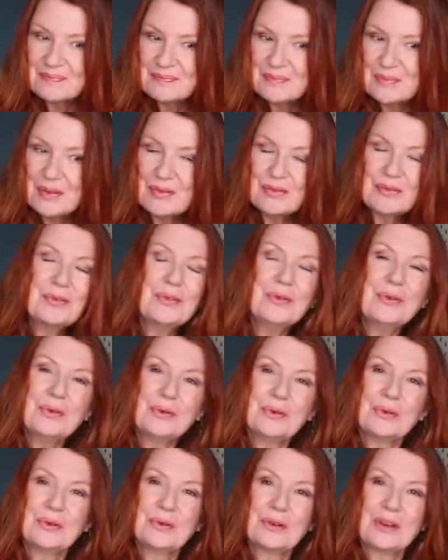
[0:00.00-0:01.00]

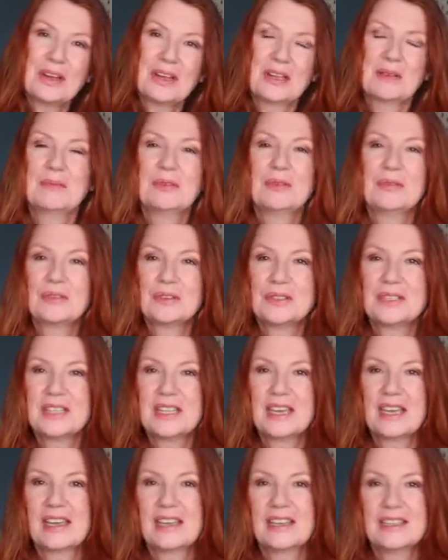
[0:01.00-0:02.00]
Before I move on to
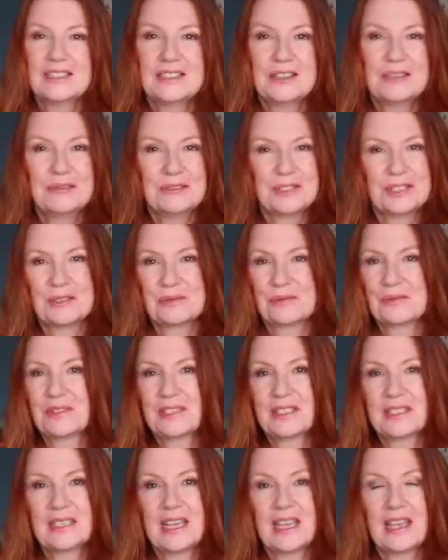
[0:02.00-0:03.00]
that, I do just want
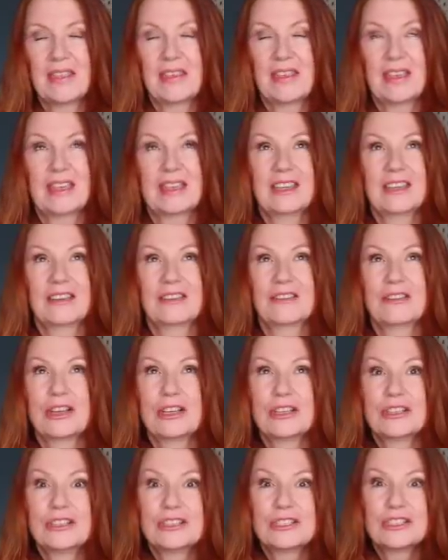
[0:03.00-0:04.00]
to say thank you
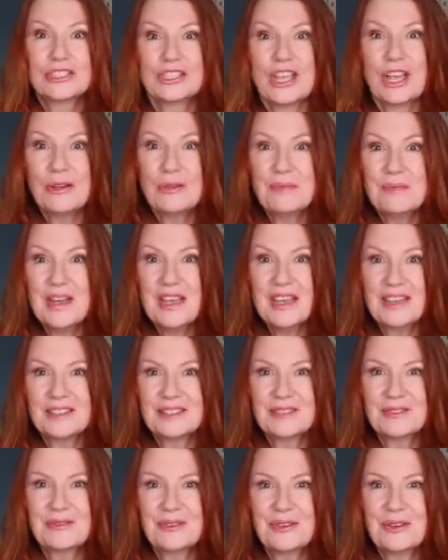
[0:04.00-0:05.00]
so
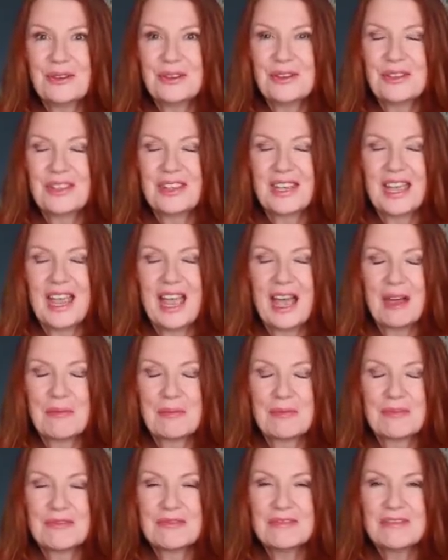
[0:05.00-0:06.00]
much for the
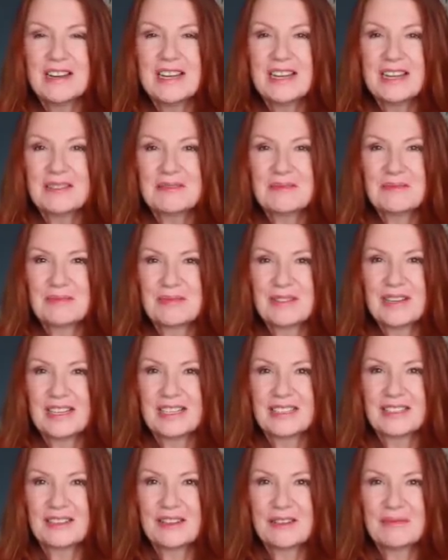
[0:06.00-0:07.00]

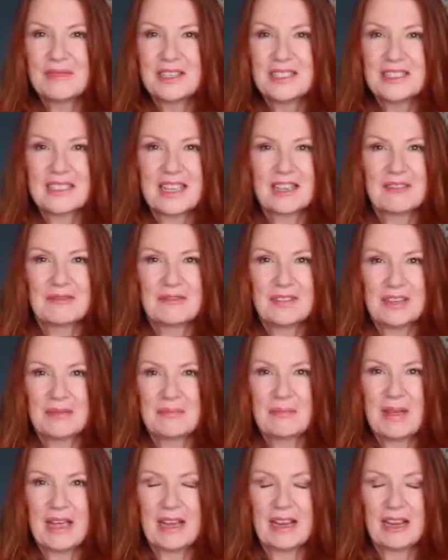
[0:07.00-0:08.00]
brilliant comments and
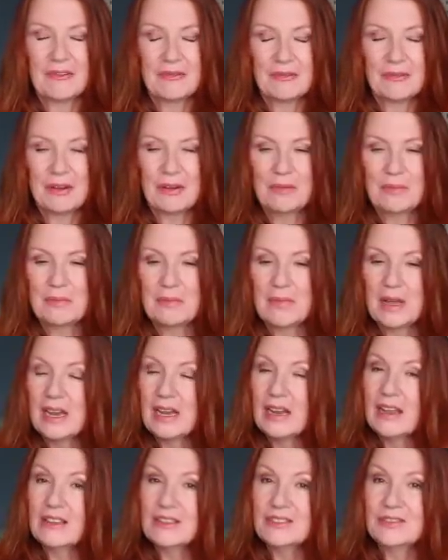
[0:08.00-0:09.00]
feedback from my
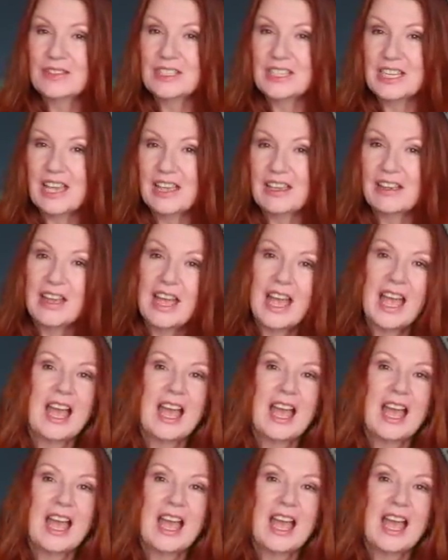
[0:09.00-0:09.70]
last video.